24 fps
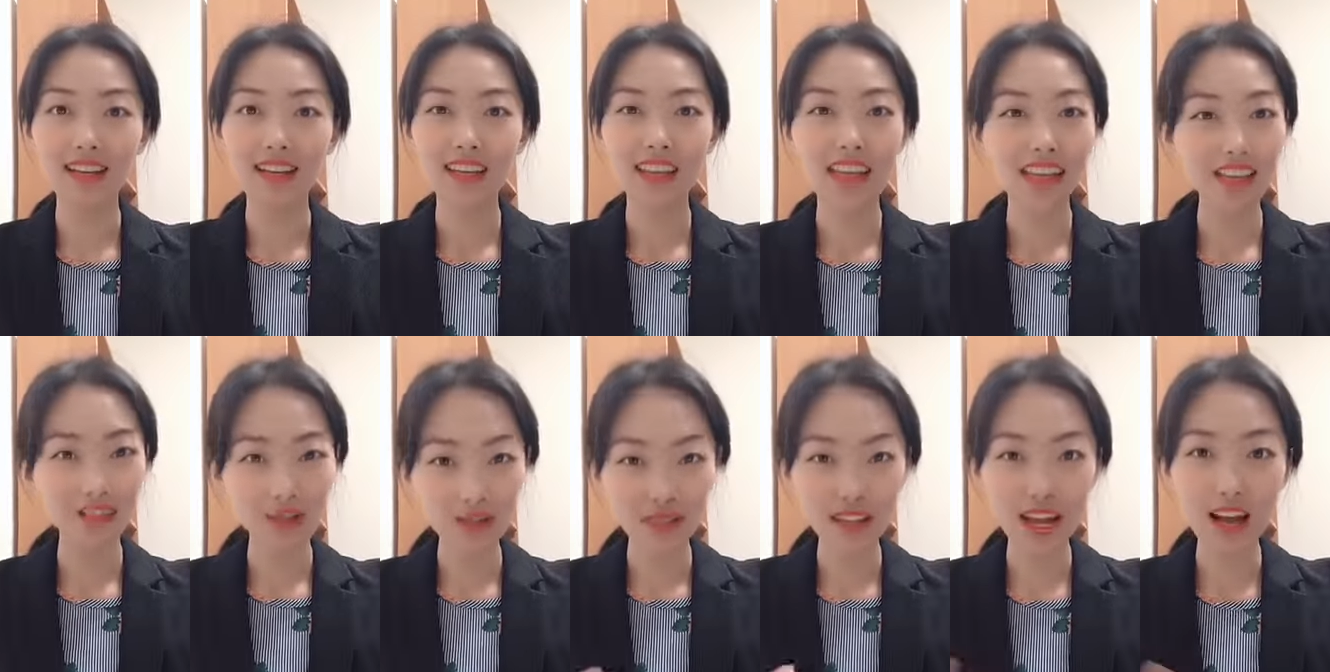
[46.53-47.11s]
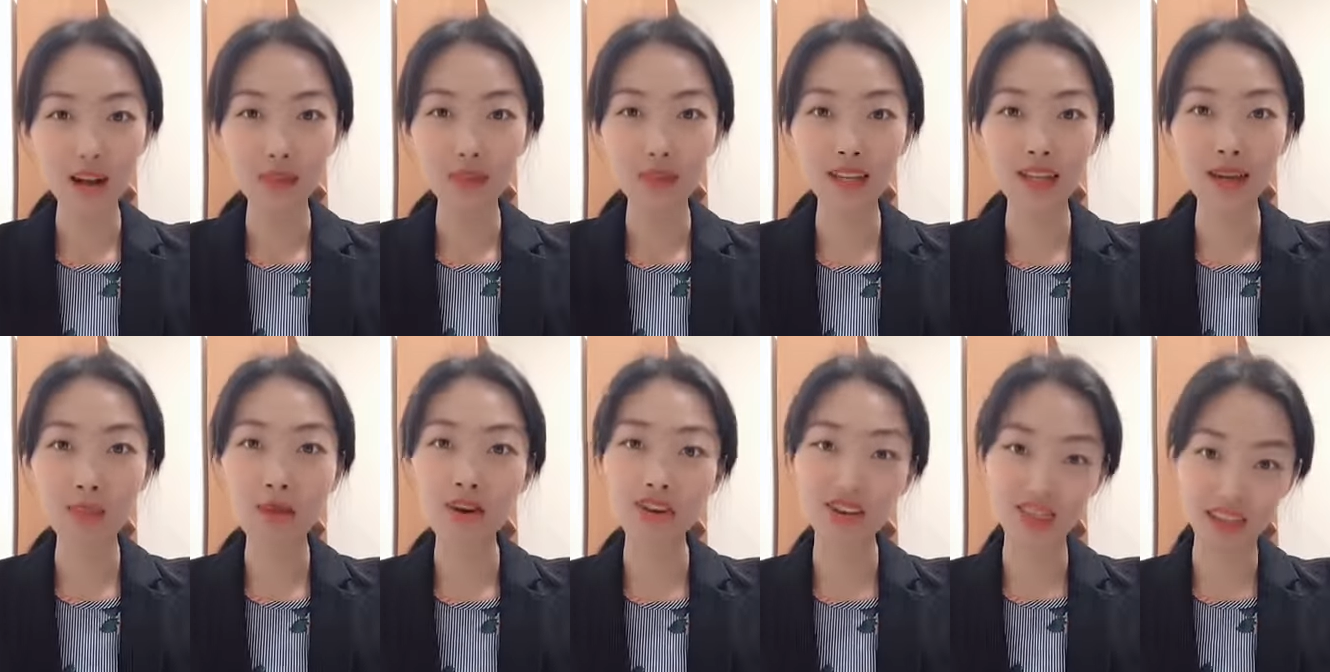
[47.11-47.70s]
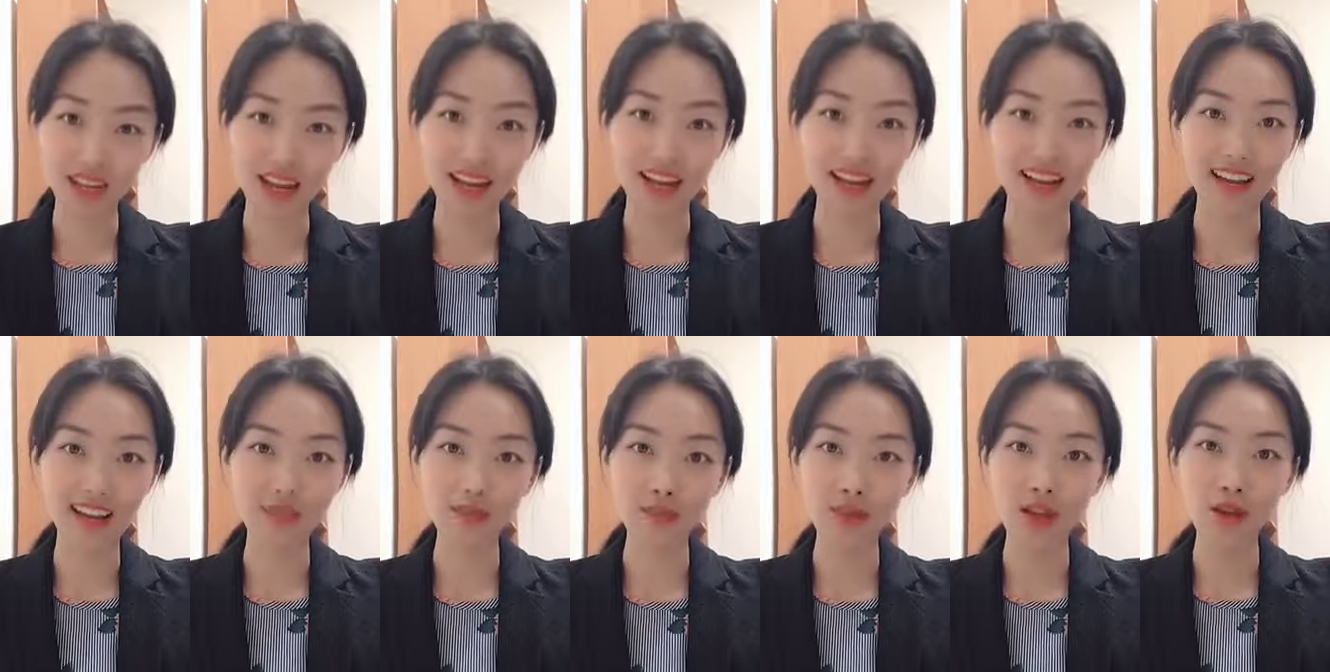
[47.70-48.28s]
can you tell me about a
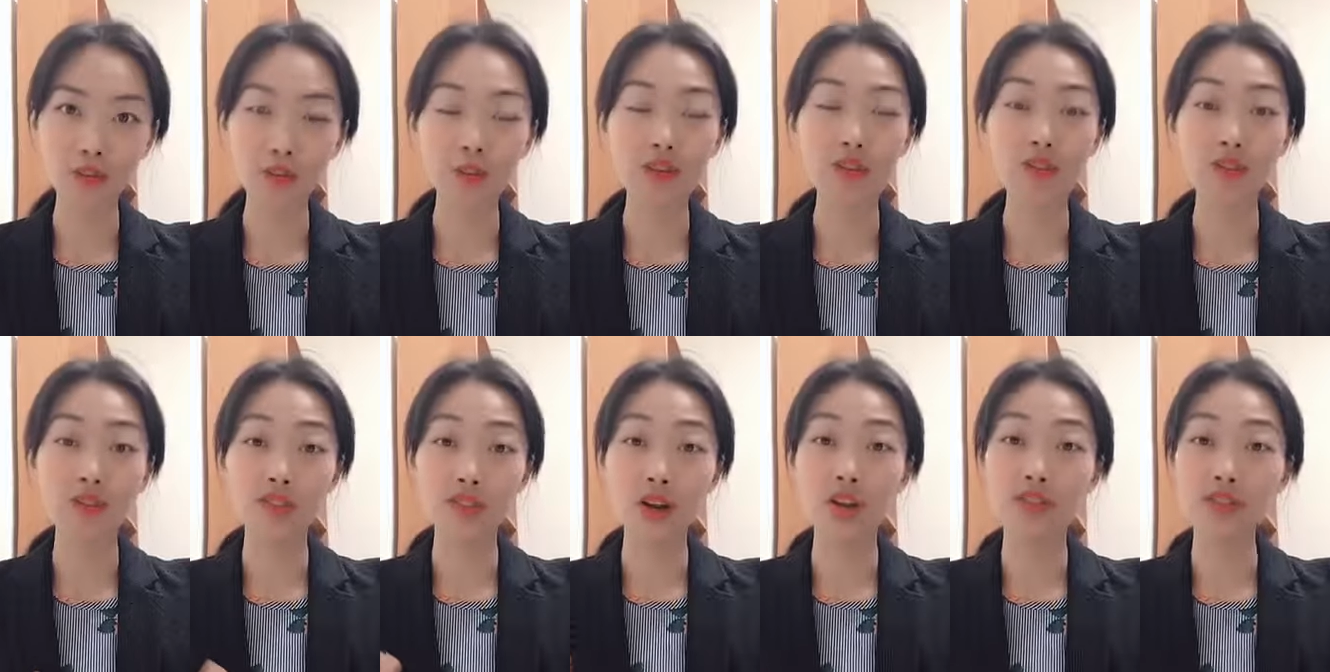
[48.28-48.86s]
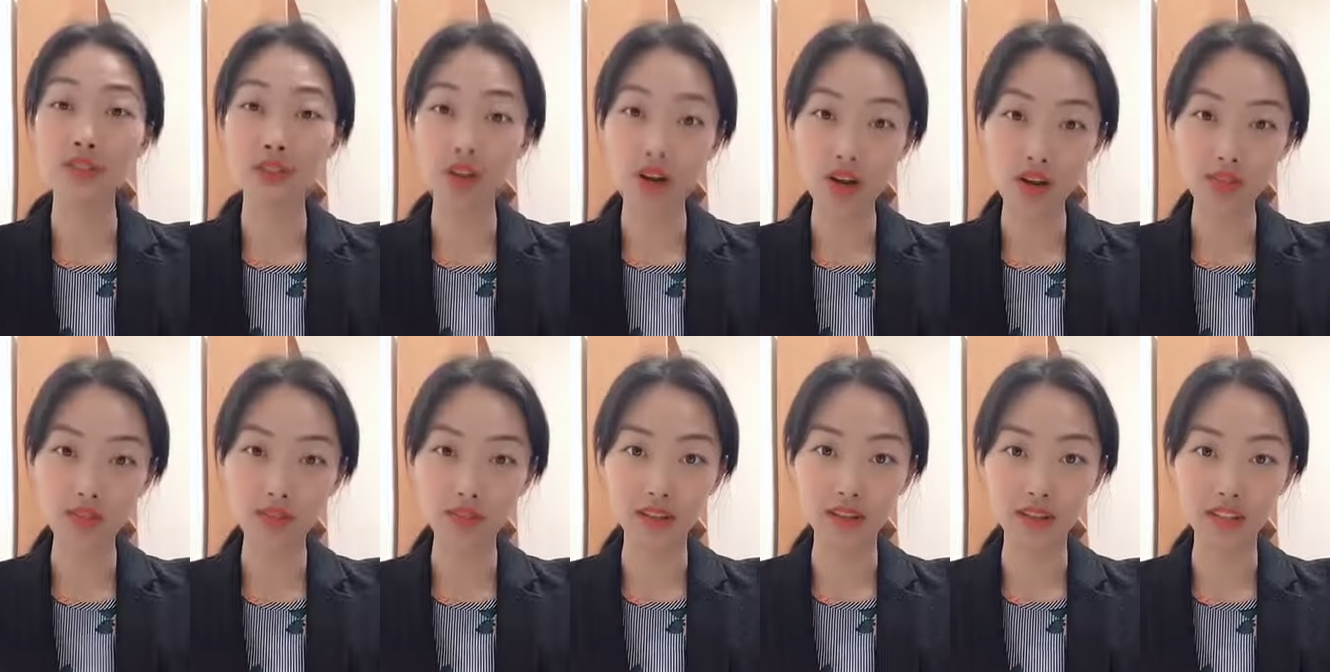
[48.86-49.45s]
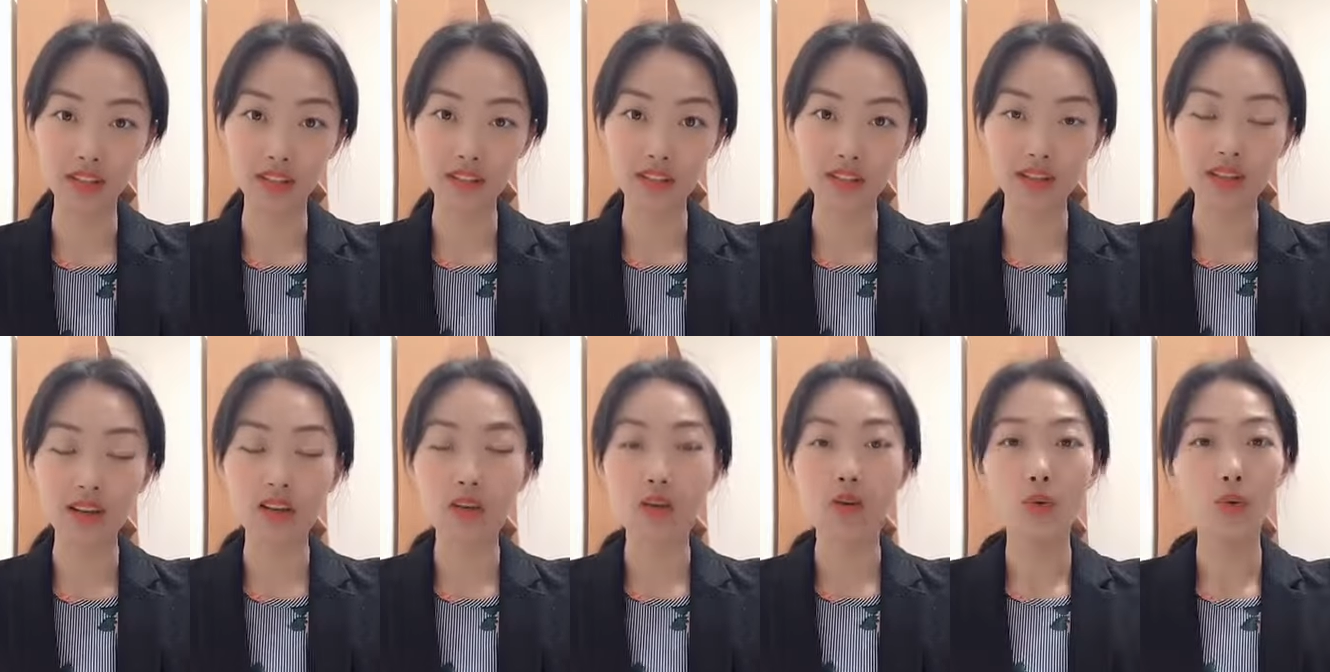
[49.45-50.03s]
time when you solved a conflict?
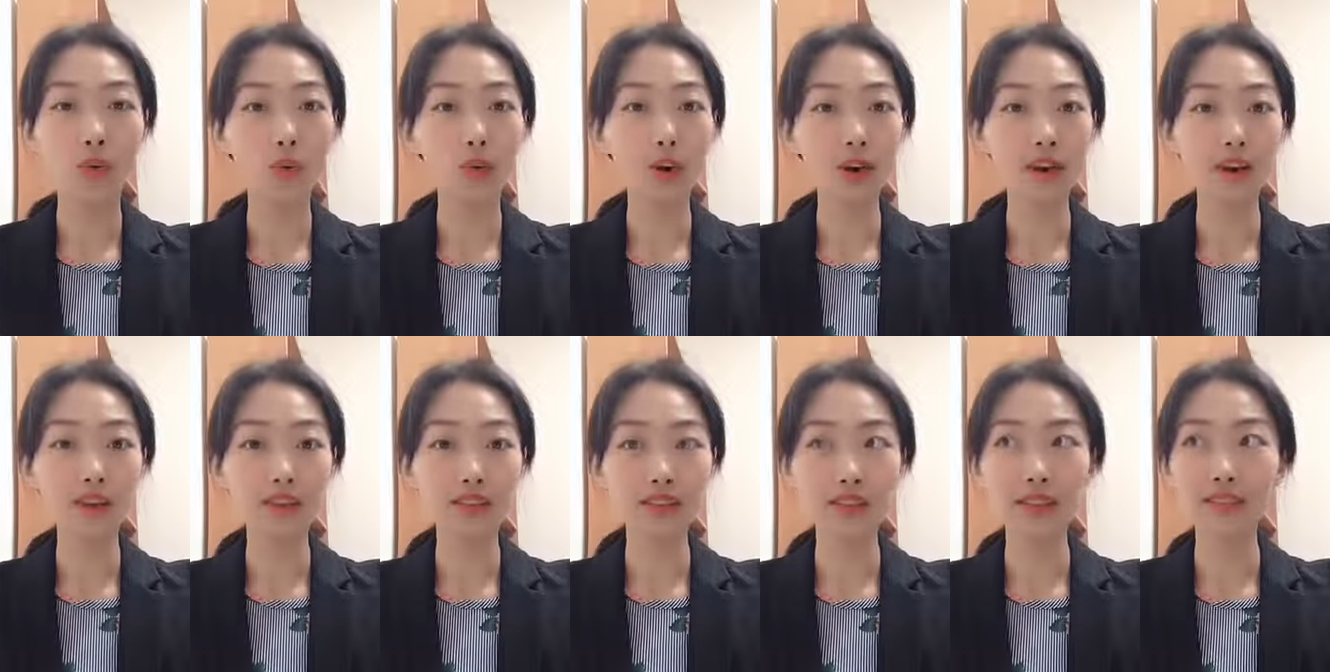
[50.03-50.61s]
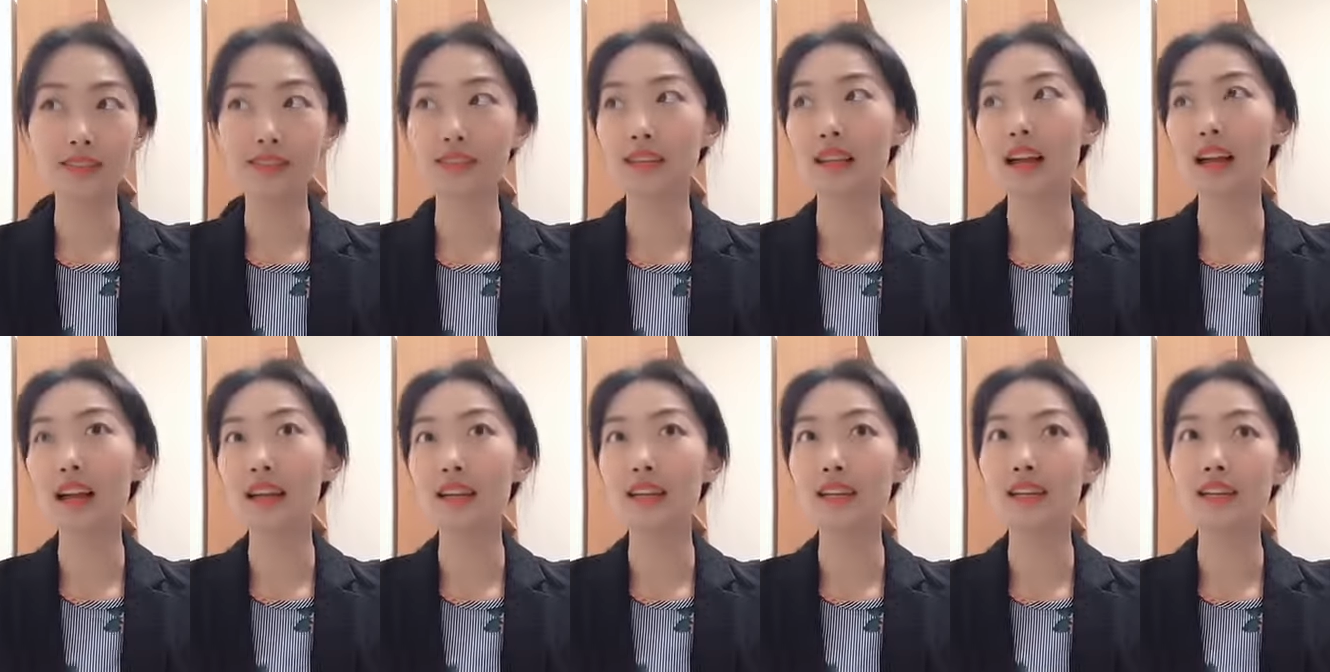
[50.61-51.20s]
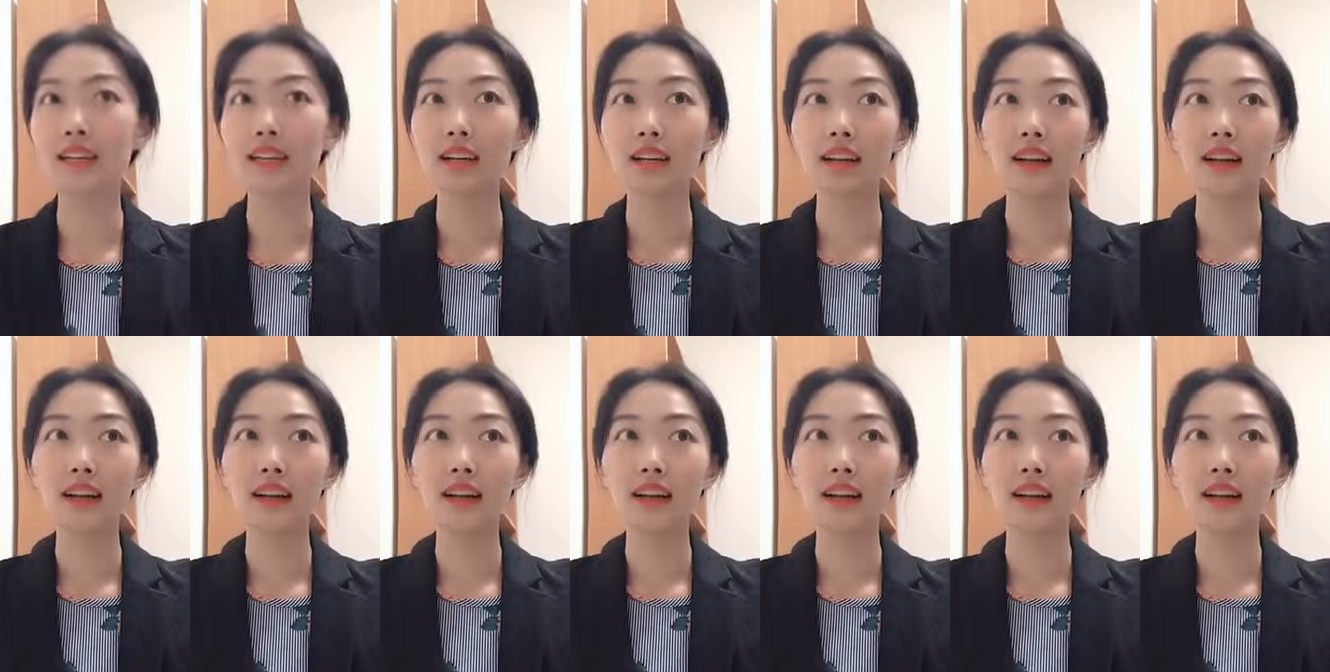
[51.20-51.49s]
Or things like,